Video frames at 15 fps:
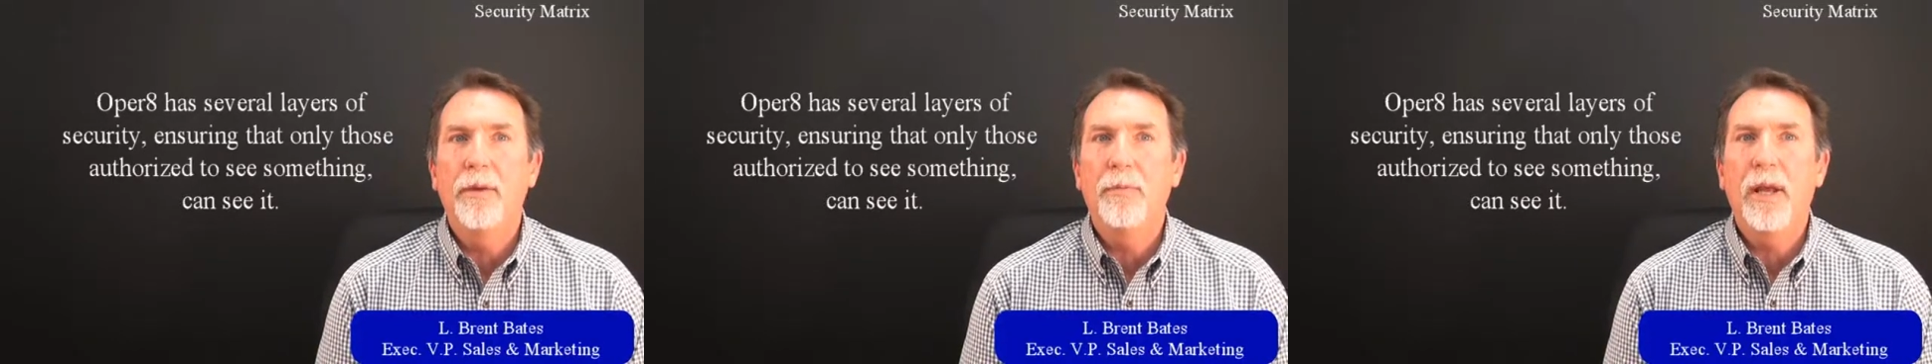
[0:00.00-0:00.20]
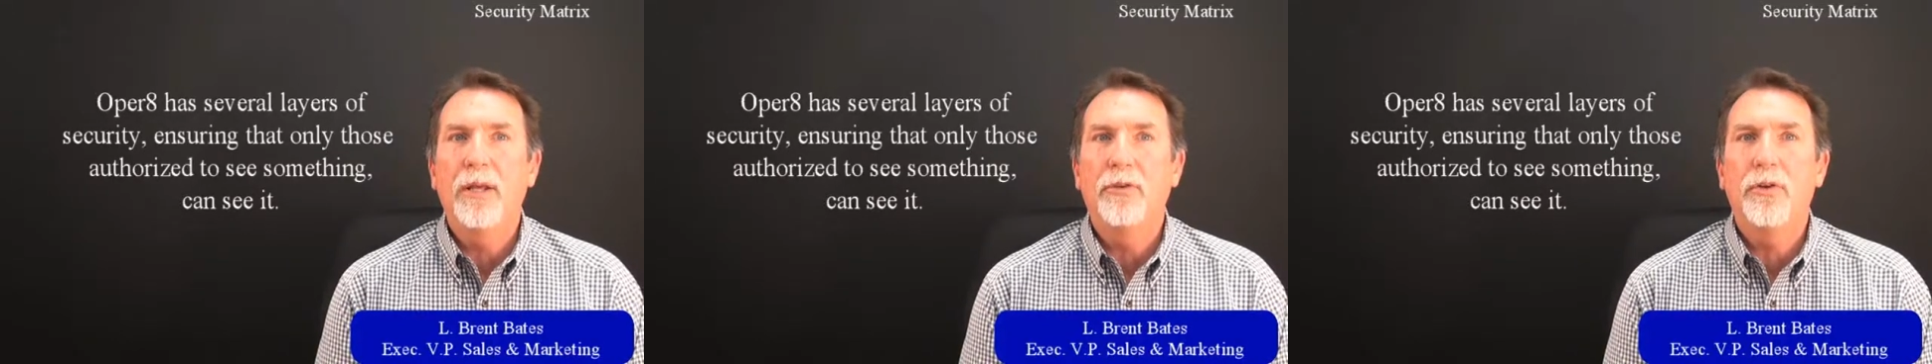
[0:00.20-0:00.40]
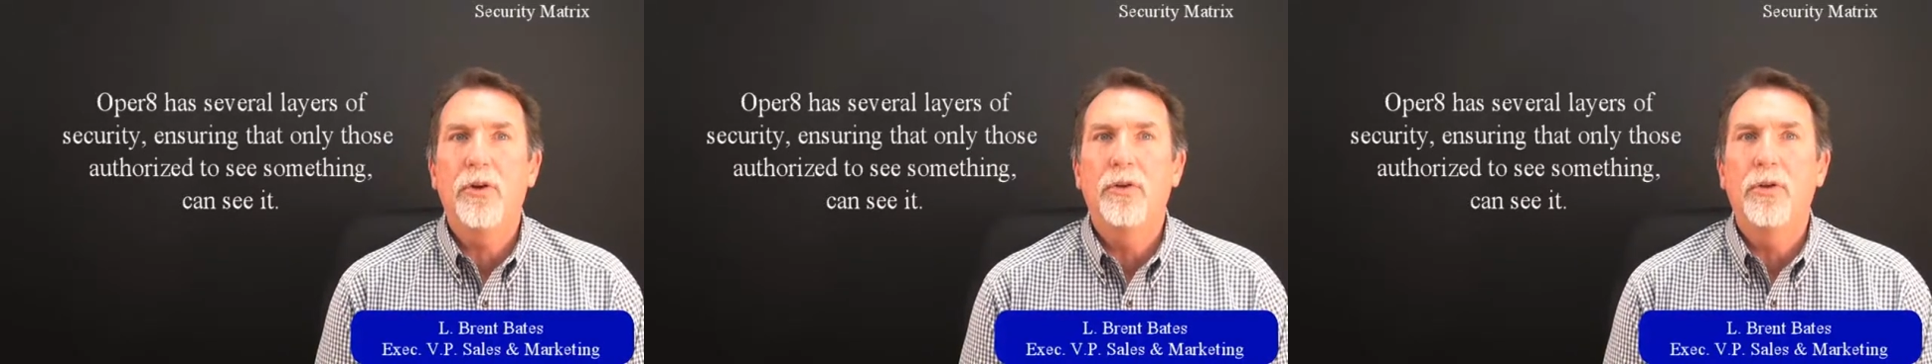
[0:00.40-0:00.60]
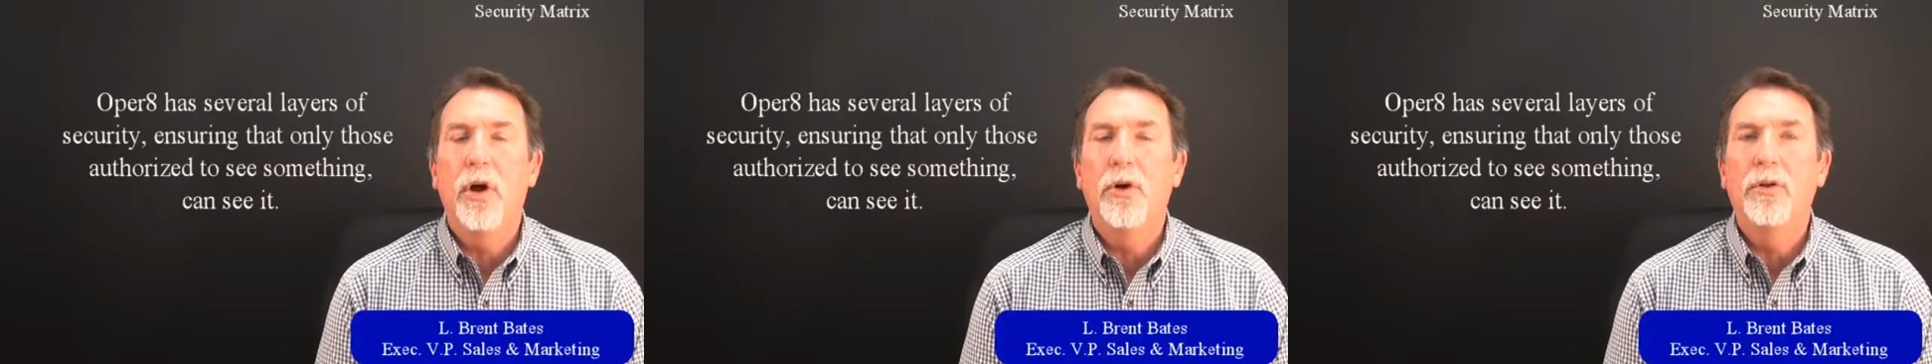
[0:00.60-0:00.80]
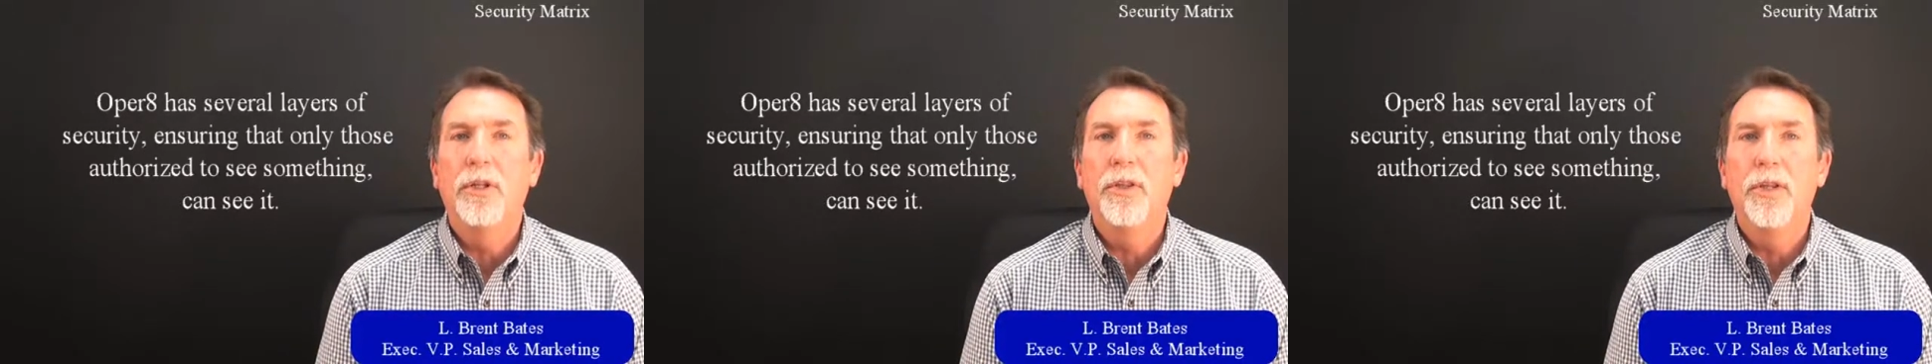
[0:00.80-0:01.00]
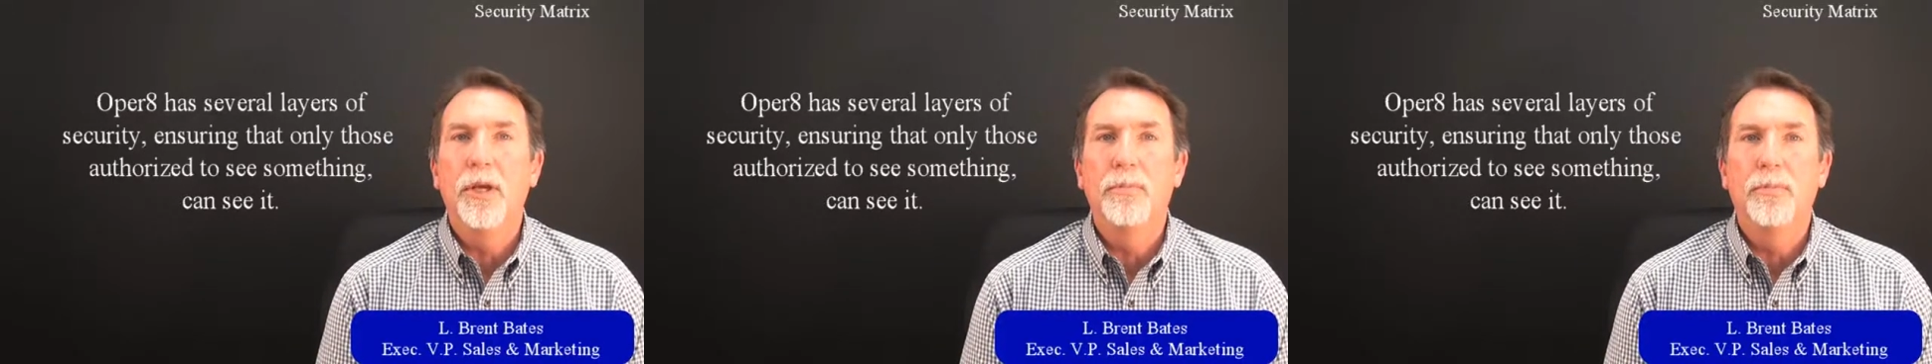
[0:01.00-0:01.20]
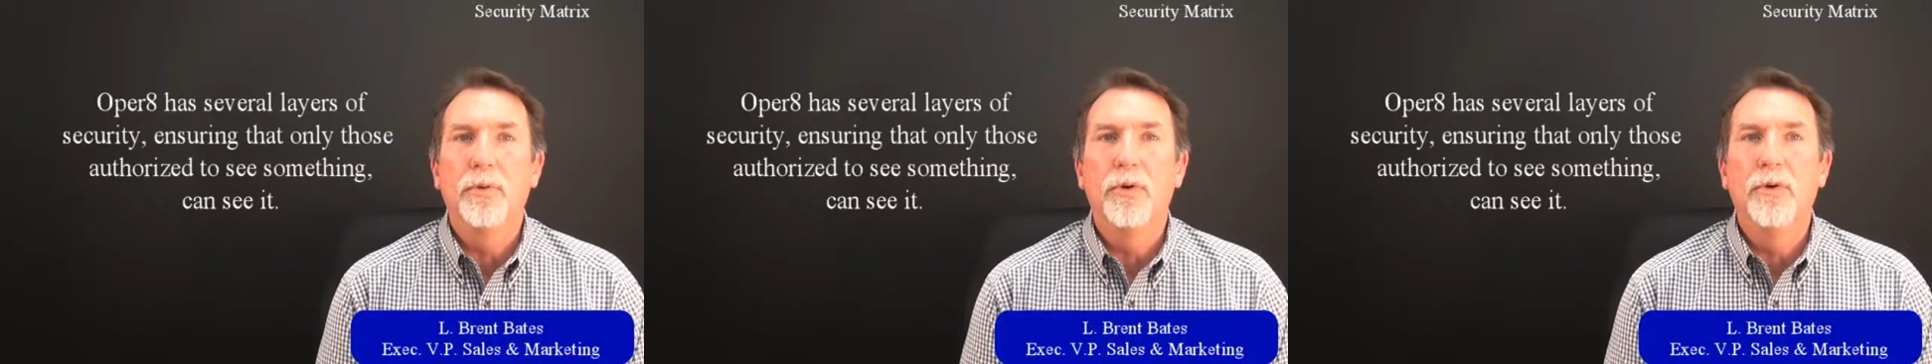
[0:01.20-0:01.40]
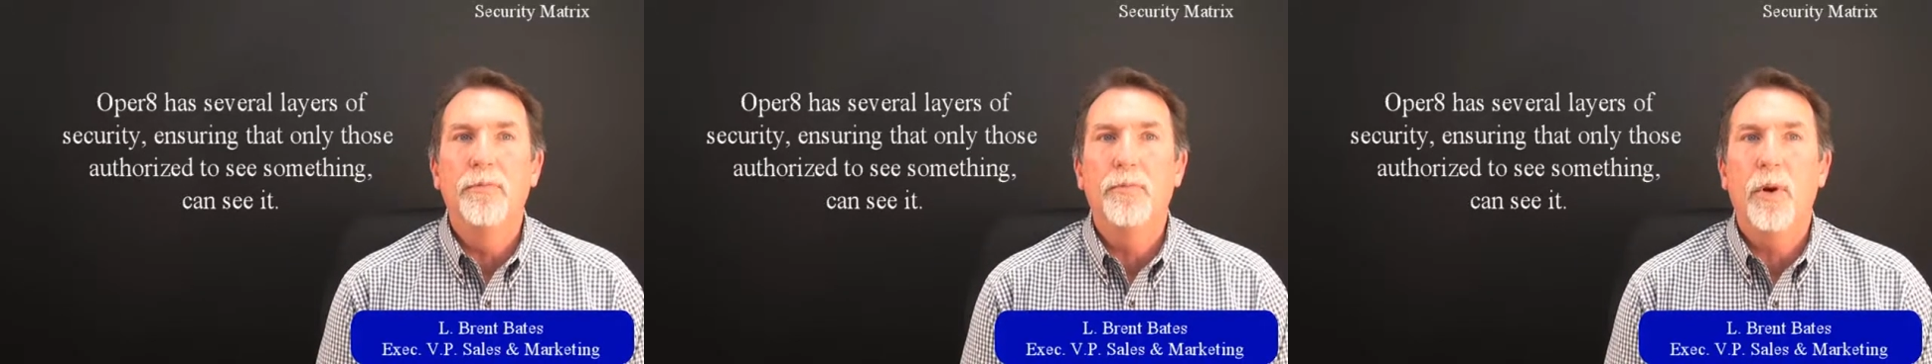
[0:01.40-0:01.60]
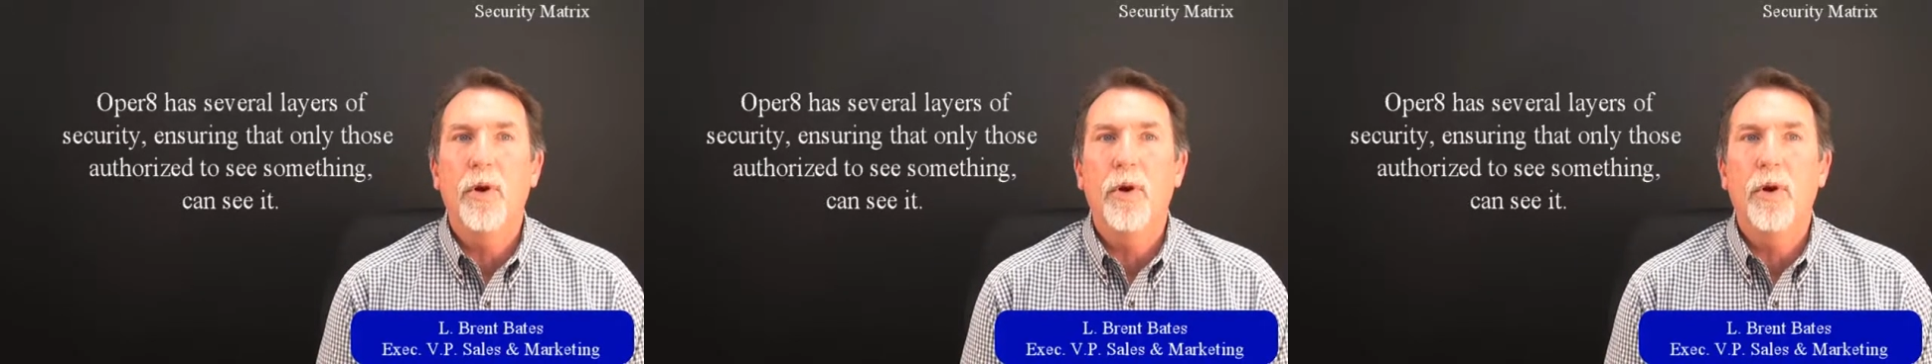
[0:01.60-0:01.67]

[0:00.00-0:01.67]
and make certain only the approved